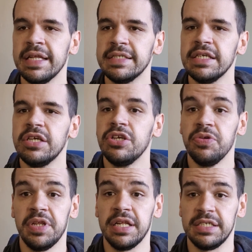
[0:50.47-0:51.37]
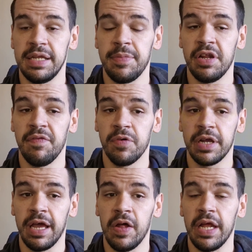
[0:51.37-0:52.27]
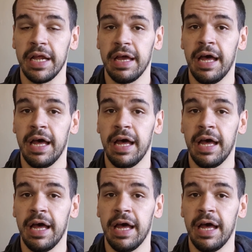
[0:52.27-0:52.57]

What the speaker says: It's you did a stimulative workout and